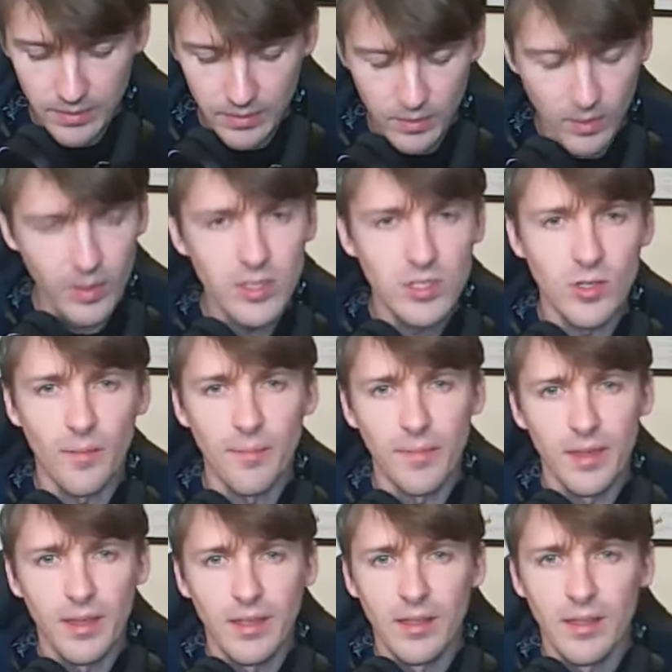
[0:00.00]
No, that's not.
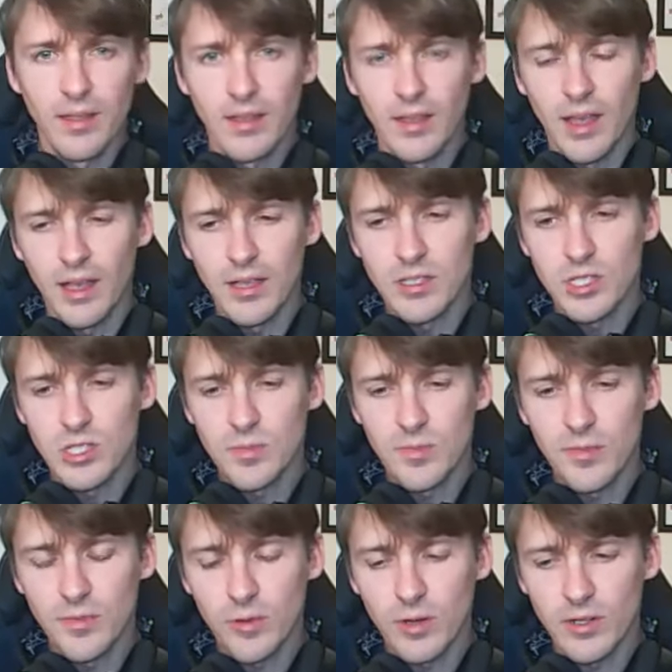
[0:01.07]
Uh, just
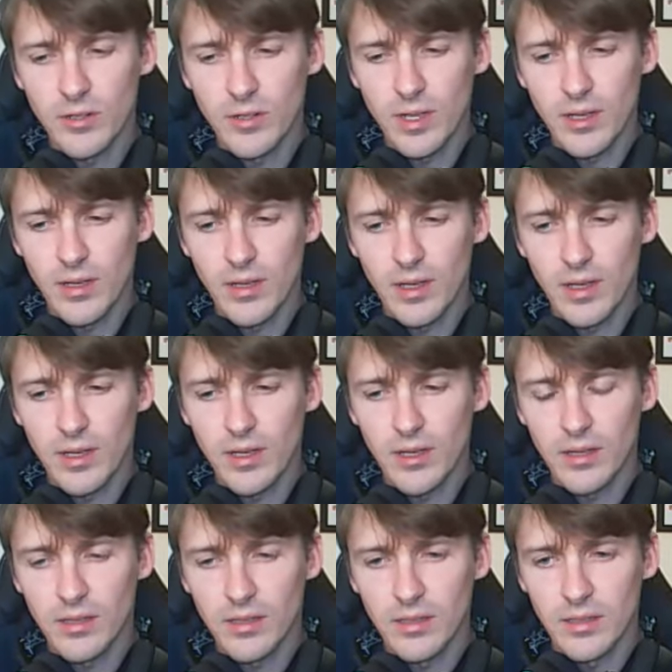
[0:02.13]
before I do that, uh,
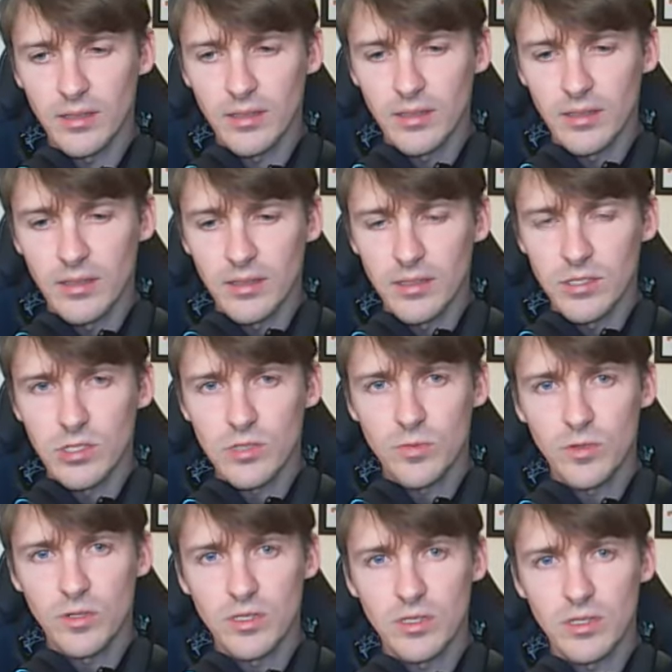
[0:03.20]
just
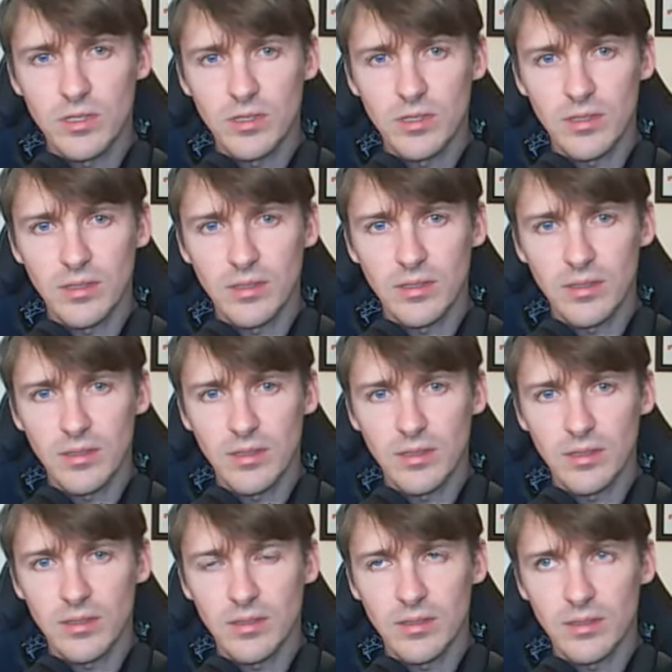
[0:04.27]
wanted to
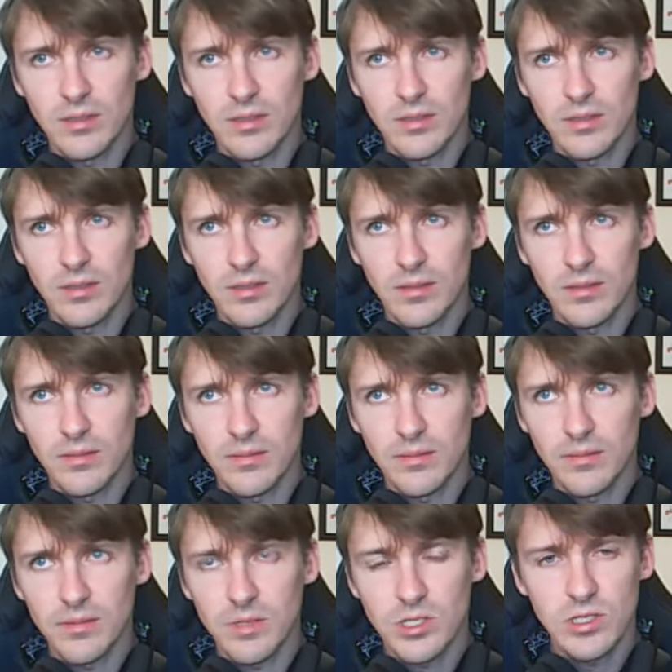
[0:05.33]
uh,
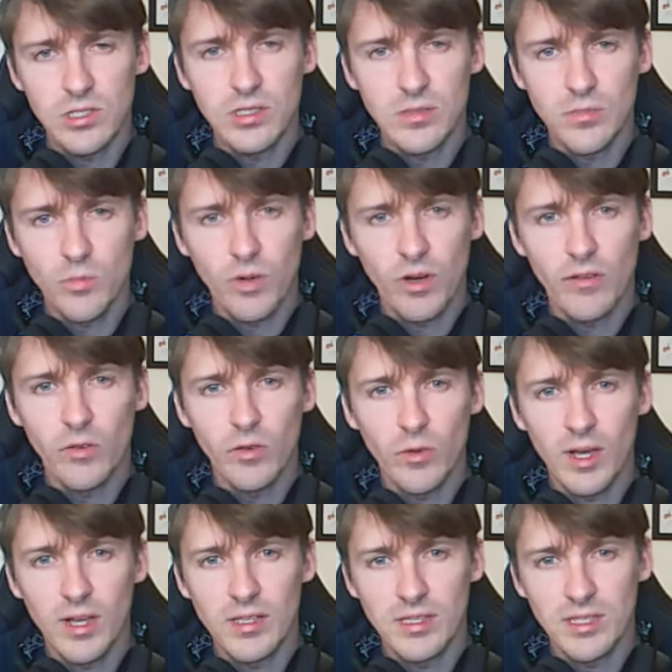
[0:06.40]
just wherever you
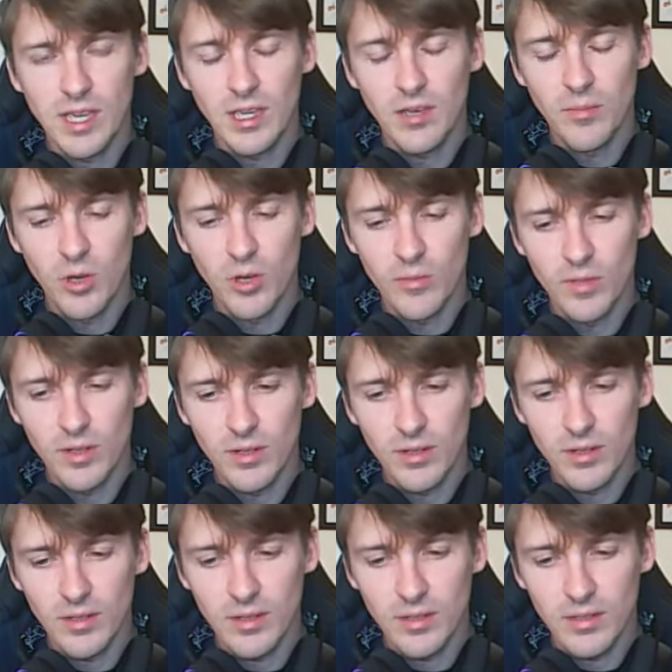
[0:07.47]
are, take a moment,
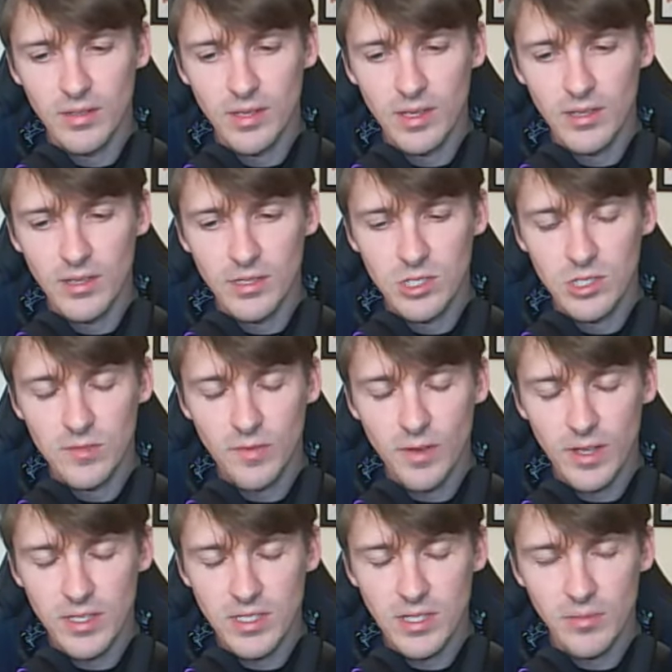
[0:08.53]
just
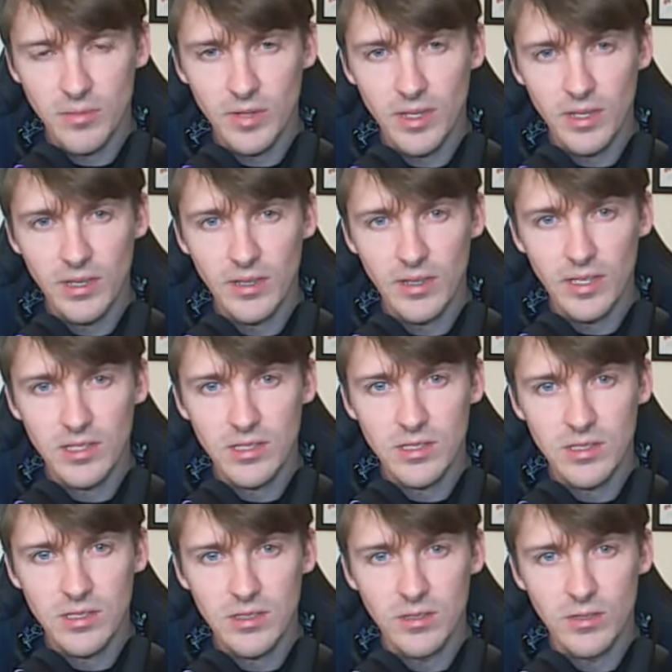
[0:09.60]
find somewhere
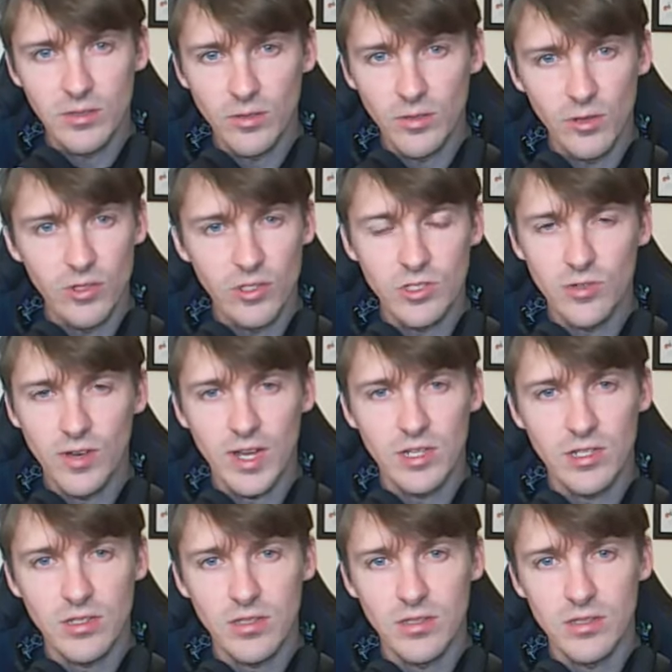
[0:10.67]
that's no
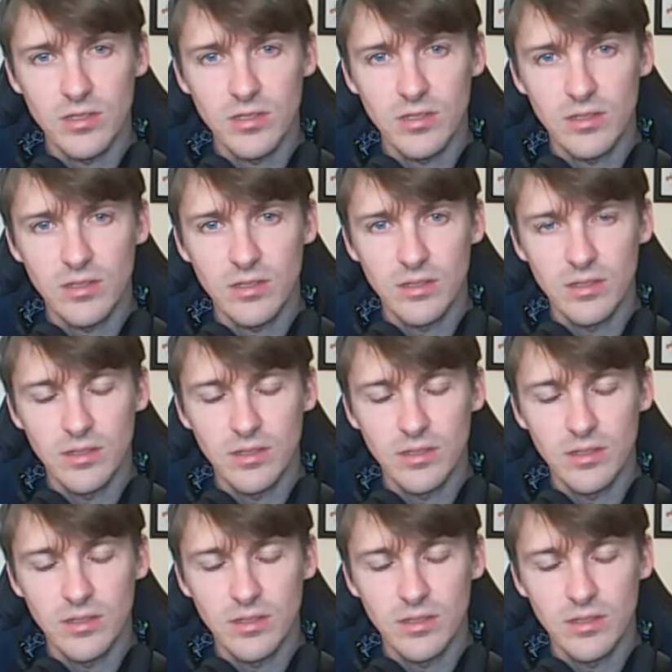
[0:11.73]
distractions,